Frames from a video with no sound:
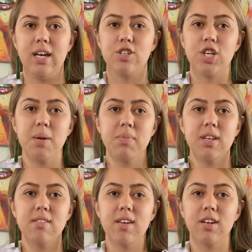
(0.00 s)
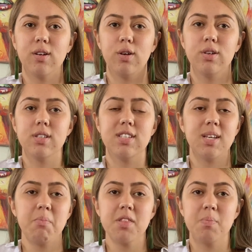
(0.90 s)
A chapter that included
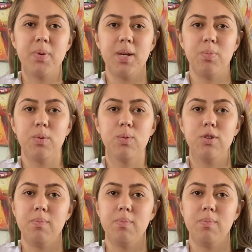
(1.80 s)
some of the people